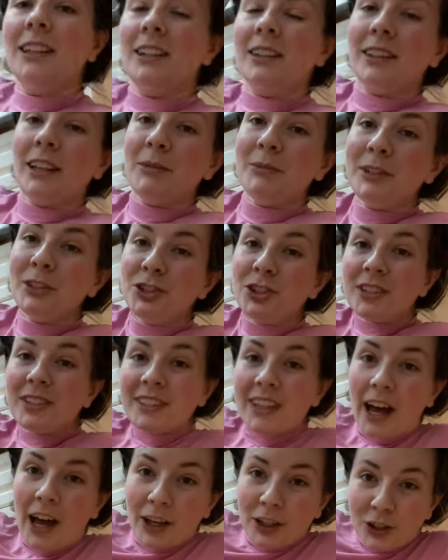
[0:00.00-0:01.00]
Let me just
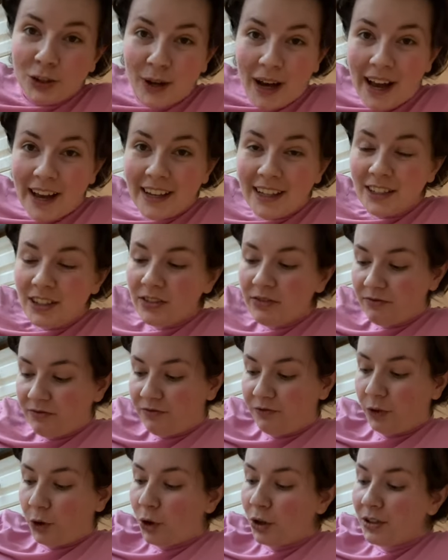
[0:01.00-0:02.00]
tell you guys,
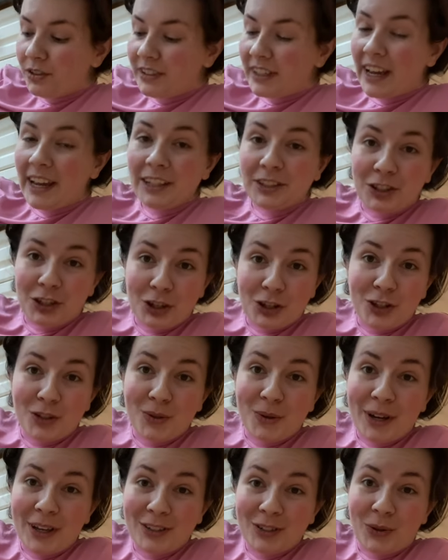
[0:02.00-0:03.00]
full day
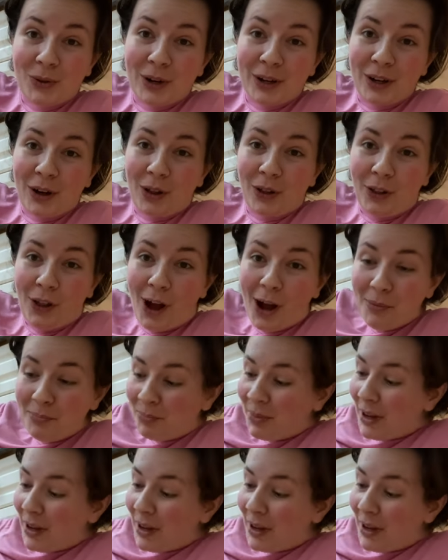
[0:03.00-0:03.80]
two is going a lot